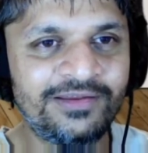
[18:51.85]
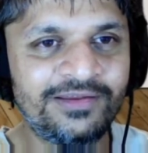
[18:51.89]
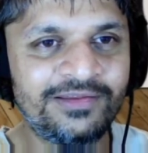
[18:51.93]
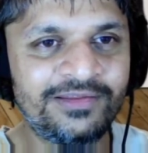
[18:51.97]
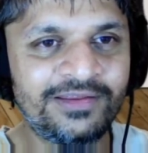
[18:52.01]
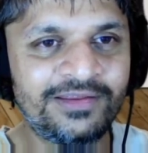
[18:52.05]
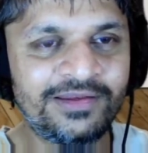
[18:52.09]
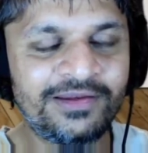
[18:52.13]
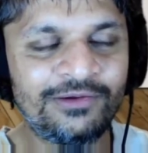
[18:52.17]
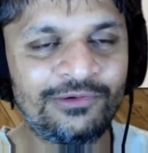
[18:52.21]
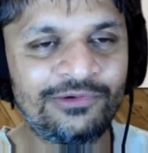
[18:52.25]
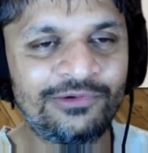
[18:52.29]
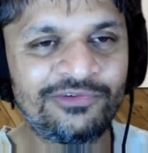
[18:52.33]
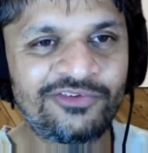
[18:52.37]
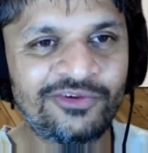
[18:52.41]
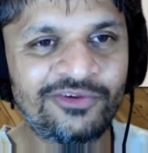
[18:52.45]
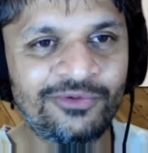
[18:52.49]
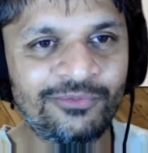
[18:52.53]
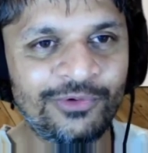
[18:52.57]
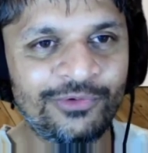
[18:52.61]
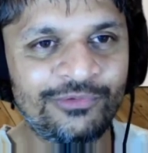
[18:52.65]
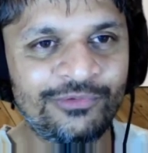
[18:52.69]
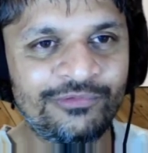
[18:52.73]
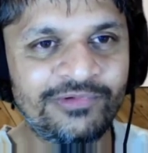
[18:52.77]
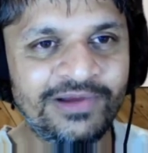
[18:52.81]
then I also
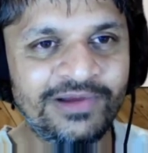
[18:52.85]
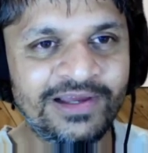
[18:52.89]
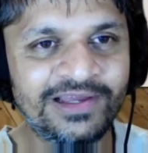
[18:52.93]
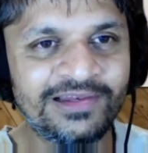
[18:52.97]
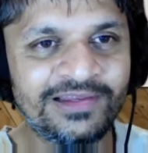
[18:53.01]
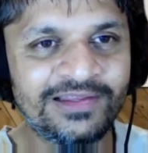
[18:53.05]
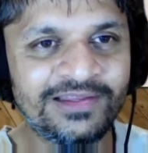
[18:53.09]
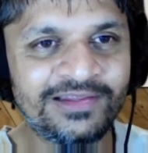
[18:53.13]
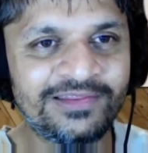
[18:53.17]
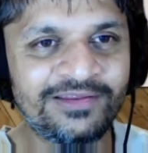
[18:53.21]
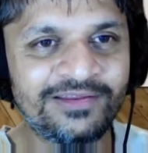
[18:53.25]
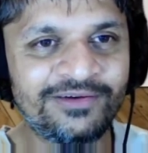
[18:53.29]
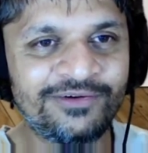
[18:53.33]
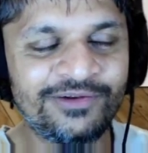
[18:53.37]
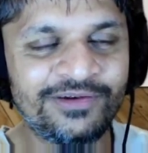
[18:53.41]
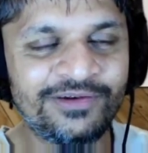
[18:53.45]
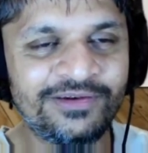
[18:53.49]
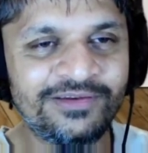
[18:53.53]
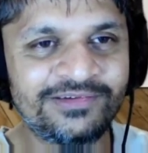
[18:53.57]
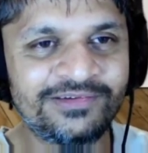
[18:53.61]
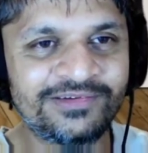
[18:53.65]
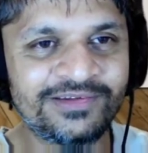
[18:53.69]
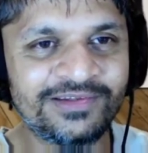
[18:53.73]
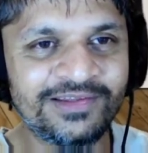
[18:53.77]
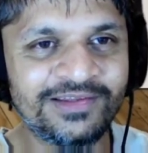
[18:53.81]
won't violate the
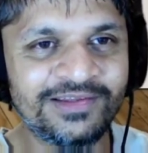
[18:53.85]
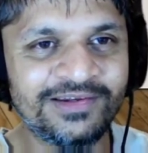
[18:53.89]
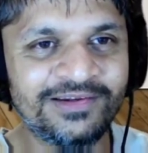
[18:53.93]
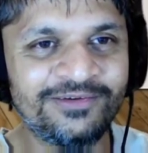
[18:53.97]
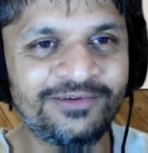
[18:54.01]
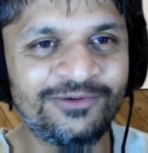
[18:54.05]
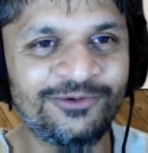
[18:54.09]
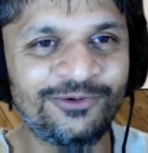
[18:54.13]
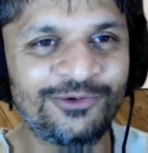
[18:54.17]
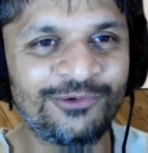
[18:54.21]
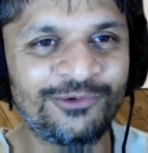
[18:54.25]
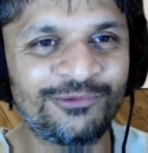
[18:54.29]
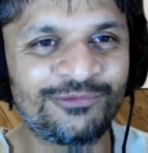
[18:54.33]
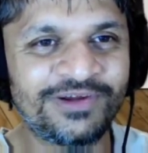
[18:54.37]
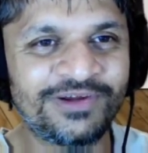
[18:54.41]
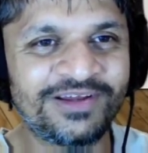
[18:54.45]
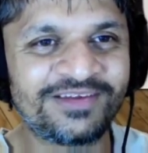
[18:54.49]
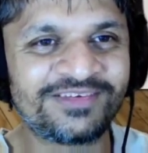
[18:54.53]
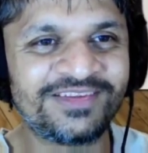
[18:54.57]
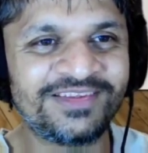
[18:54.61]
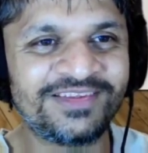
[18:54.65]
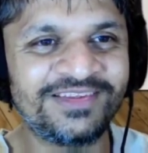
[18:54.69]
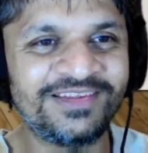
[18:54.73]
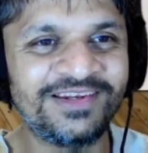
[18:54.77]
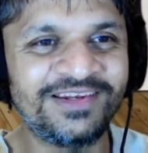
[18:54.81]
condition that I don't grow
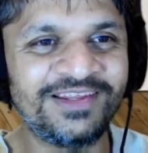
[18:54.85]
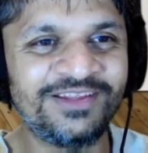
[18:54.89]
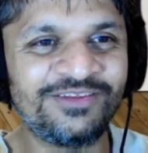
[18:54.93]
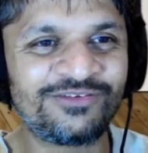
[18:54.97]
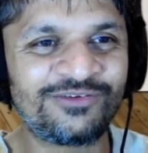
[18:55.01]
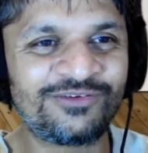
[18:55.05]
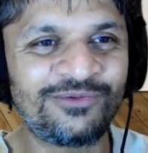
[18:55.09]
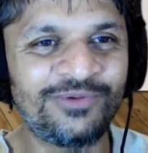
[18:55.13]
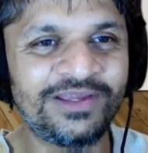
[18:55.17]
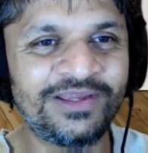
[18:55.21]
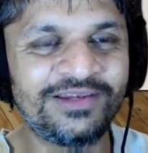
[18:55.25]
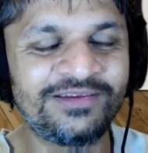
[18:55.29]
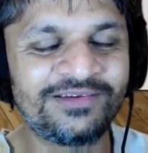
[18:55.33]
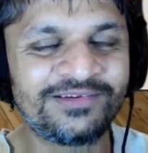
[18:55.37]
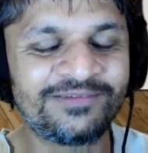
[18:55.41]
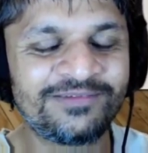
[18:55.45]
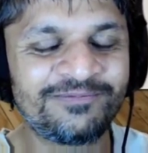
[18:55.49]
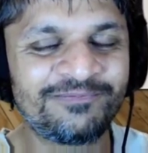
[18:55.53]
faster than n squared.